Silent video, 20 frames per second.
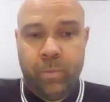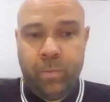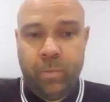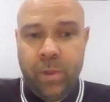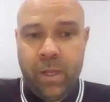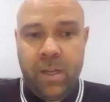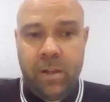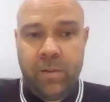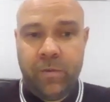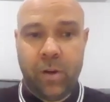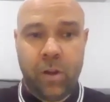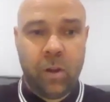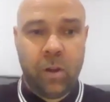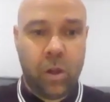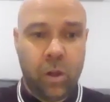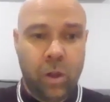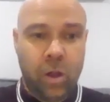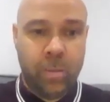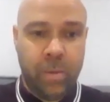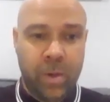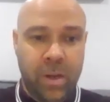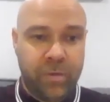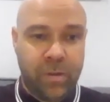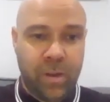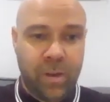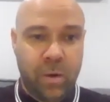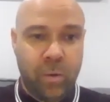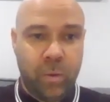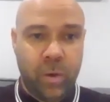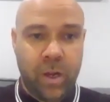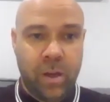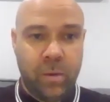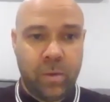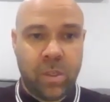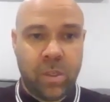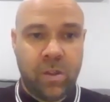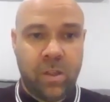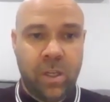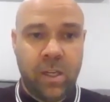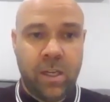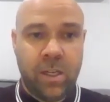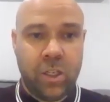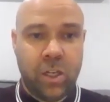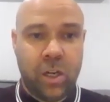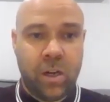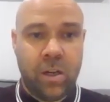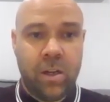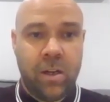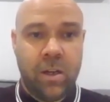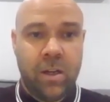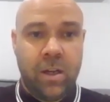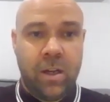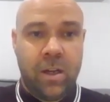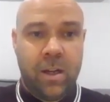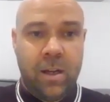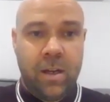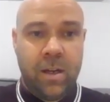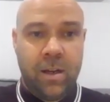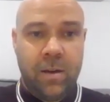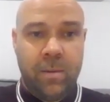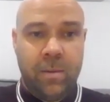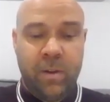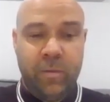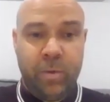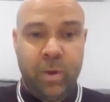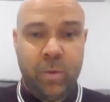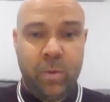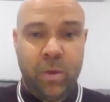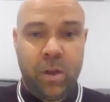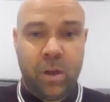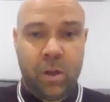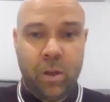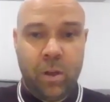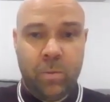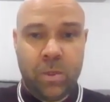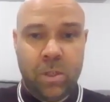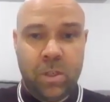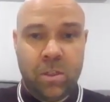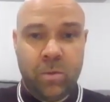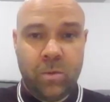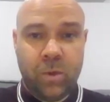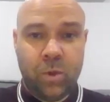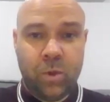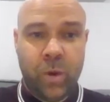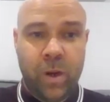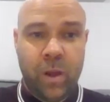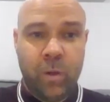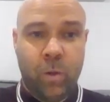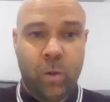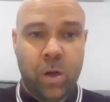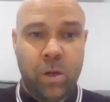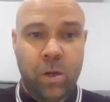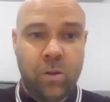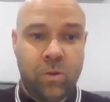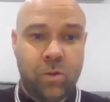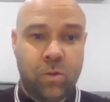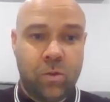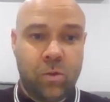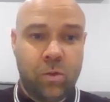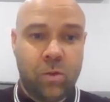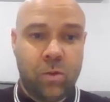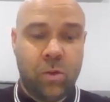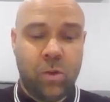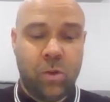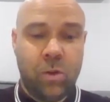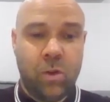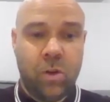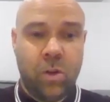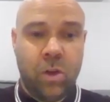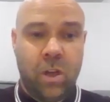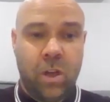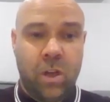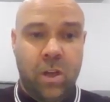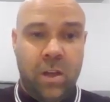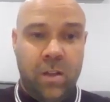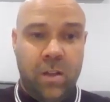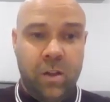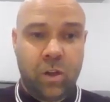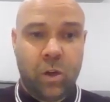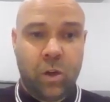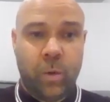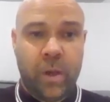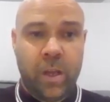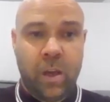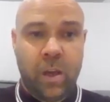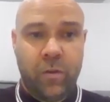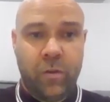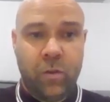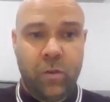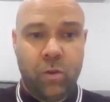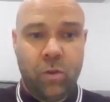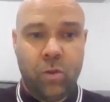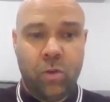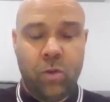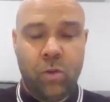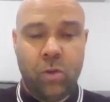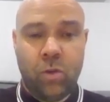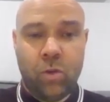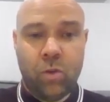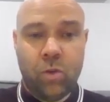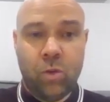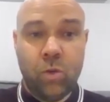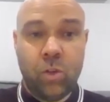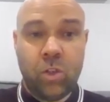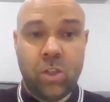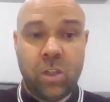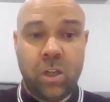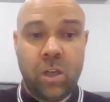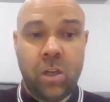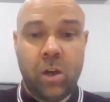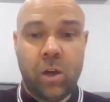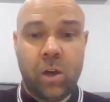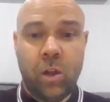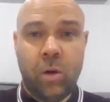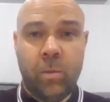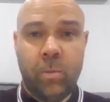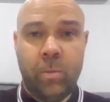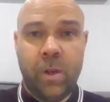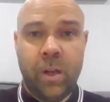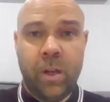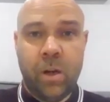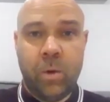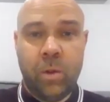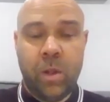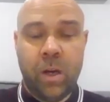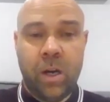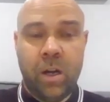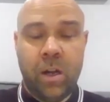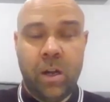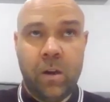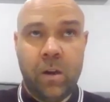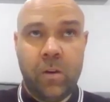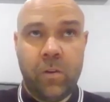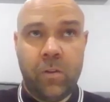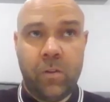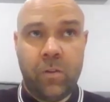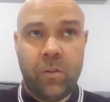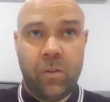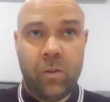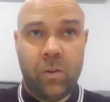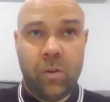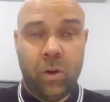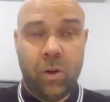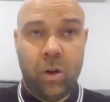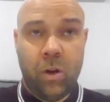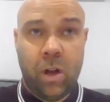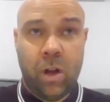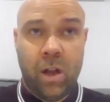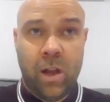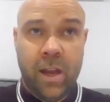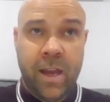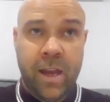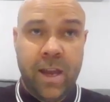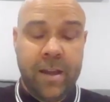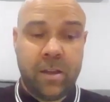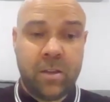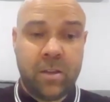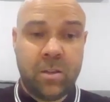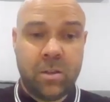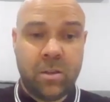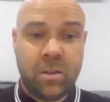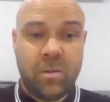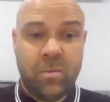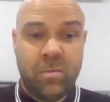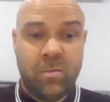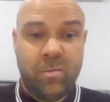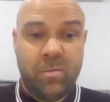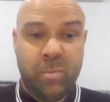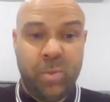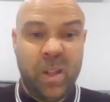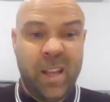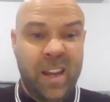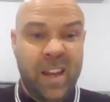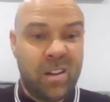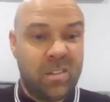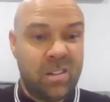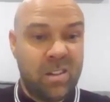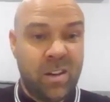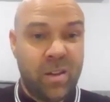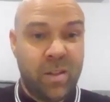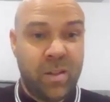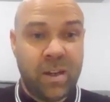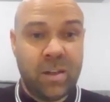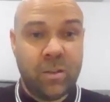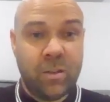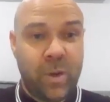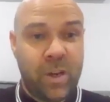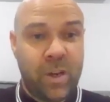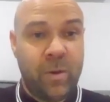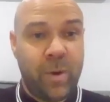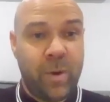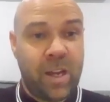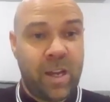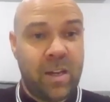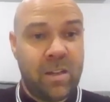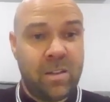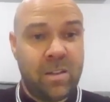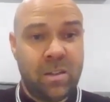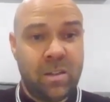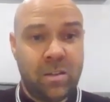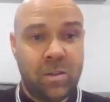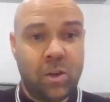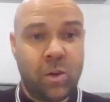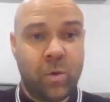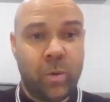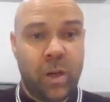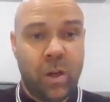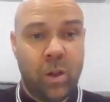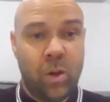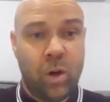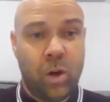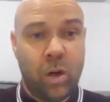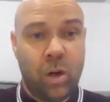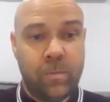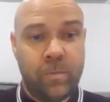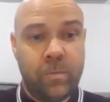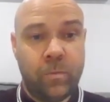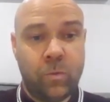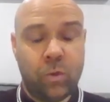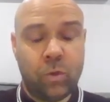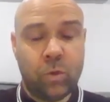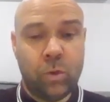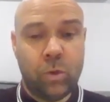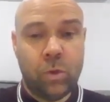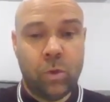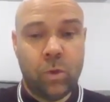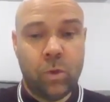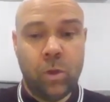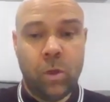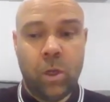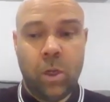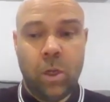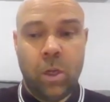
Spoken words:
played for the club and everything when I was a teenager. I've been with the club since I was 21, so there's quite a few coaches in the club now that are ex-players and things when they were kids. It's quite a lot, so